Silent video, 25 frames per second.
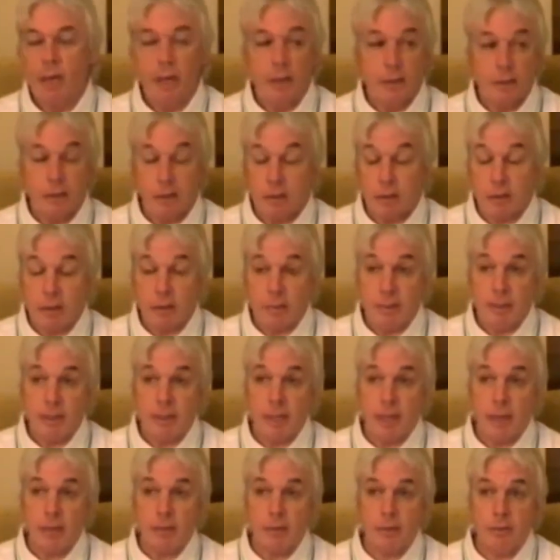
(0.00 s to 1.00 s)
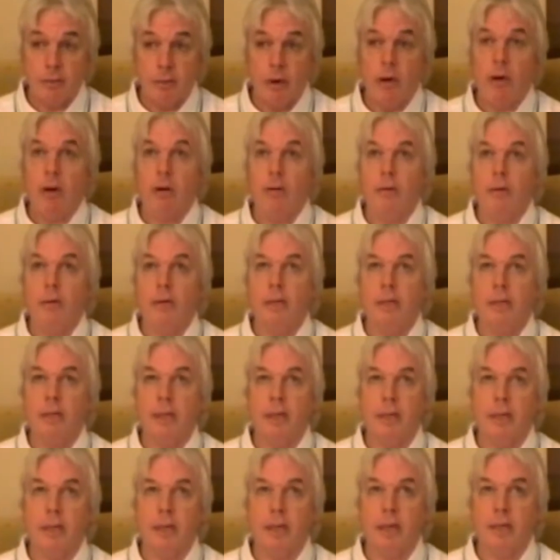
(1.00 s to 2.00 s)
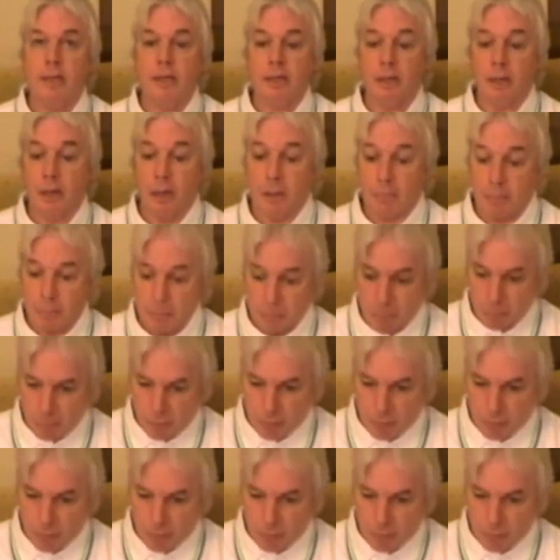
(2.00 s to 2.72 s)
It's not coming down tomorrow. It's going to,